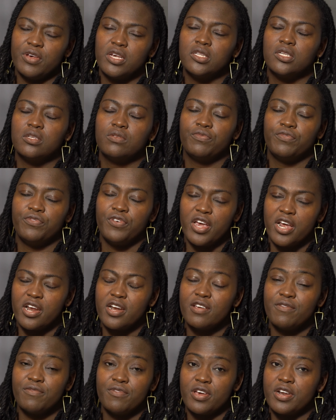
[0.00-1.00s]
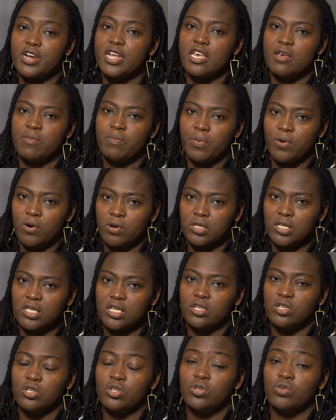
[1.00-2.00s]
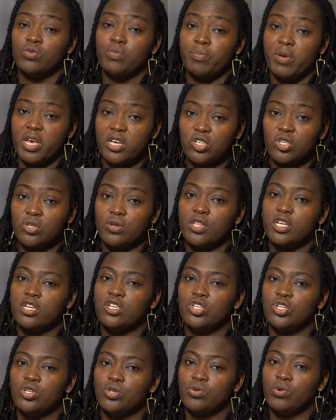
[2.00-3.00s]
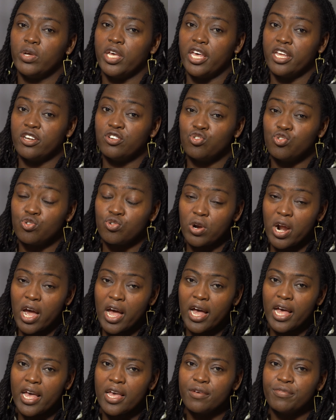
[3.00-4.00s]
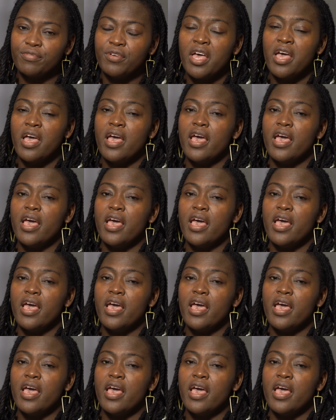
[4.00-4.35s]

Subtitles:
It's very, very important to make sure that you can drive